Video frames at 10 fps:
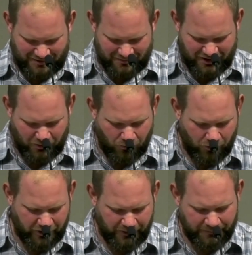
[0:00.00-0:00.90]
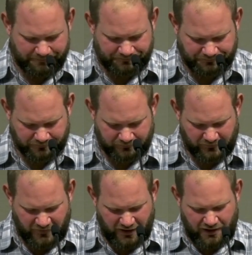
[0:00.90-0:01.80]
being a warrior.
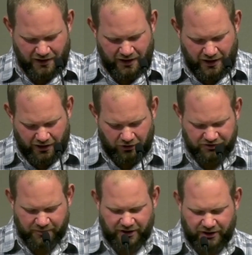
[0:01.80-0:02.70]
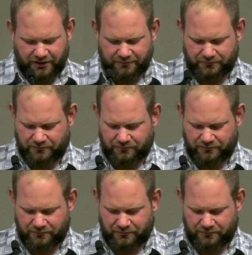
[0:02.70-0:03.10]
And ultimately,